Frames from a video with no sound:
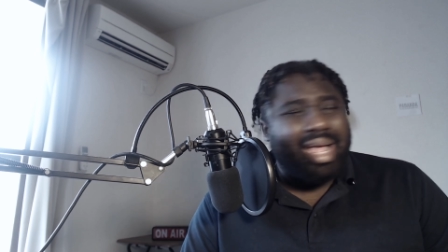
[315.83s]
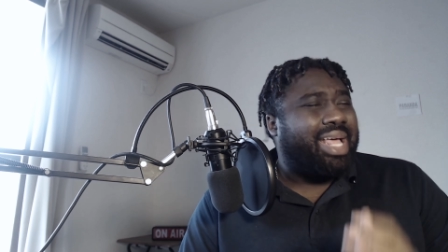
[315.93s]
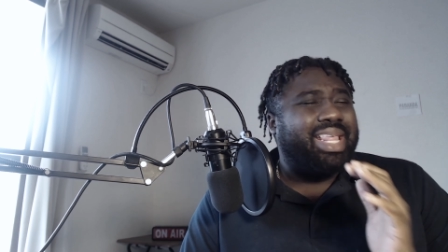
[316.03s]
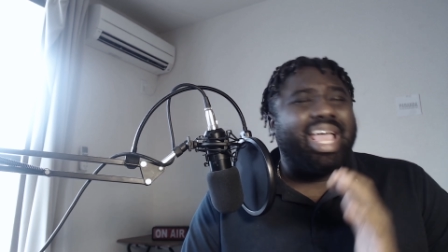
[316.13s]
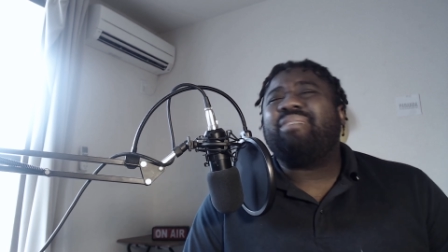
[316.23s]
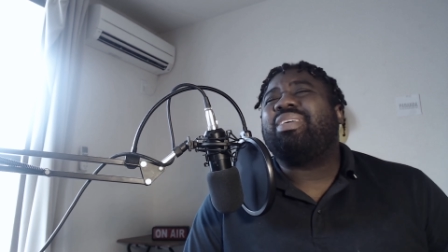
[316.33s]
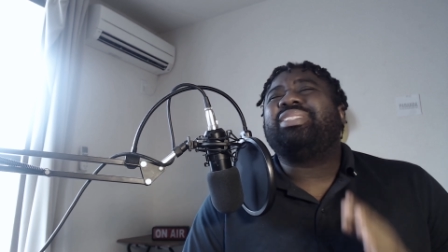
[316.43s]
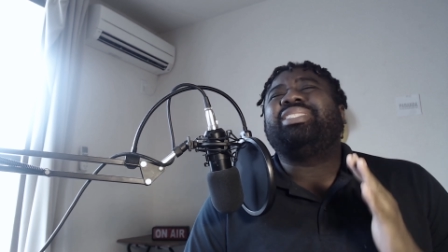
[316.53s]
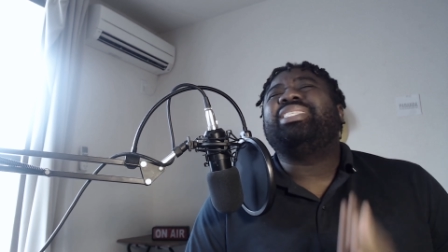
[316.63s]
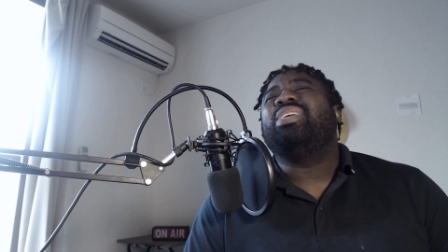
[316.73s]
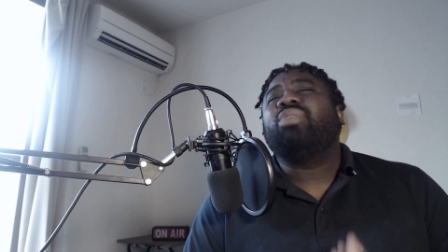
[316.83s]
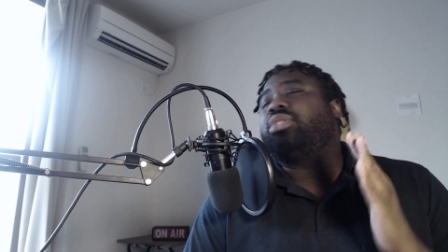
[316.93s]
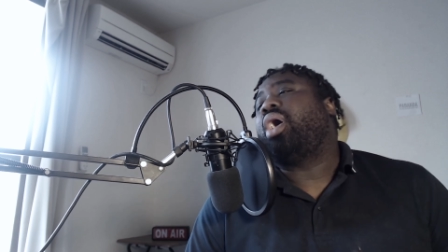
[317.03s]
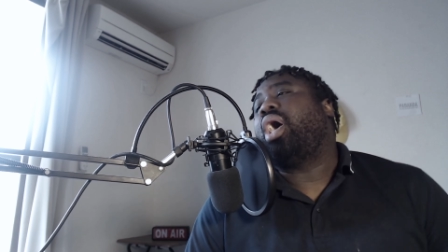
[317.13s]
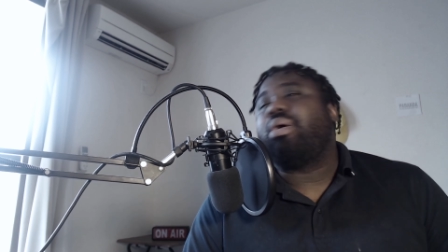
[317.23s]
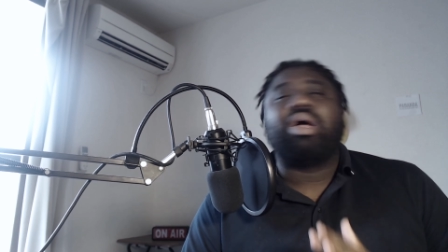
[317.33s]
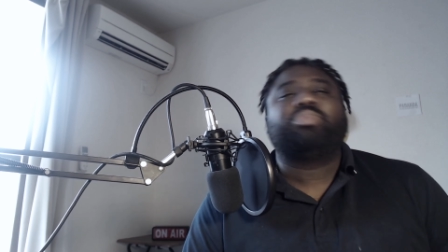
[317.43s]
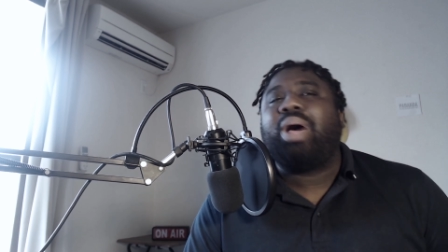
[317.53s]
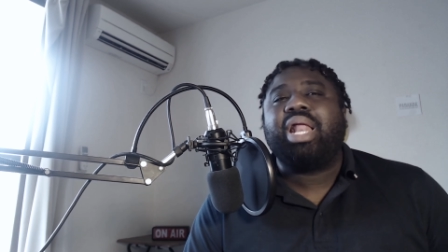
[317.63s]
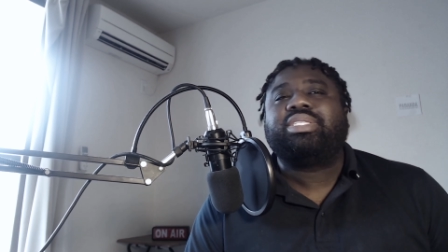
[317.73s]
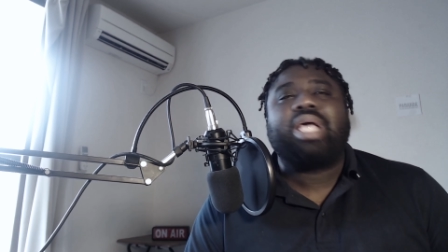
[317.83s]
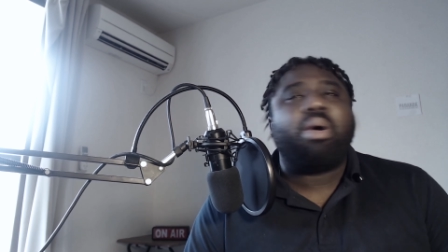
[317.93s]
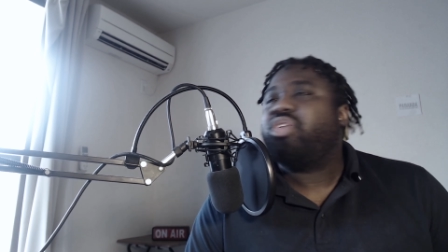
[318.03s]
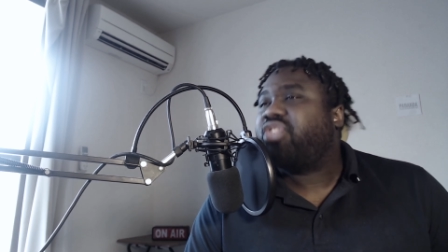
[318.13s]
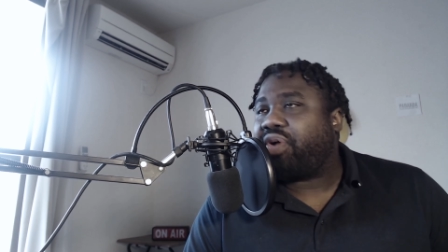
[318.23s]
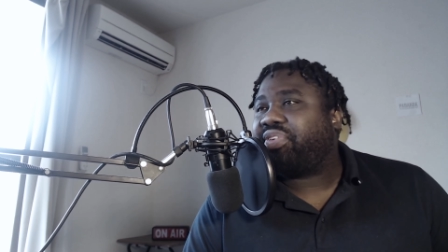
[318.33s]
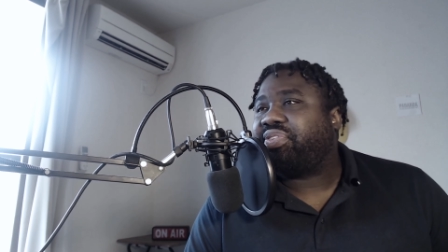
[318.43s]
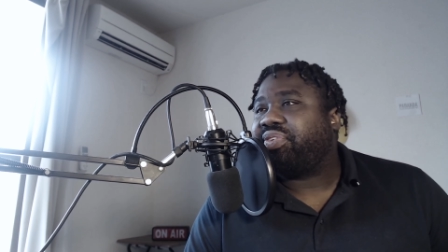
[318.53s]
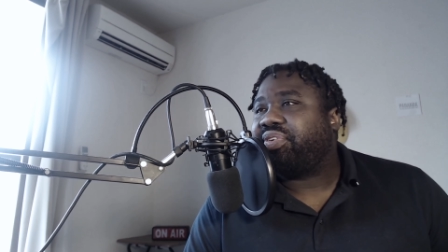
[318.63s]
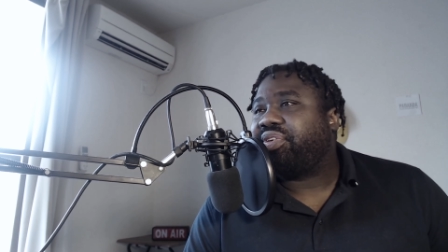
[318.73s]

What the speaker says: they have a zero tolerance policy about drugs.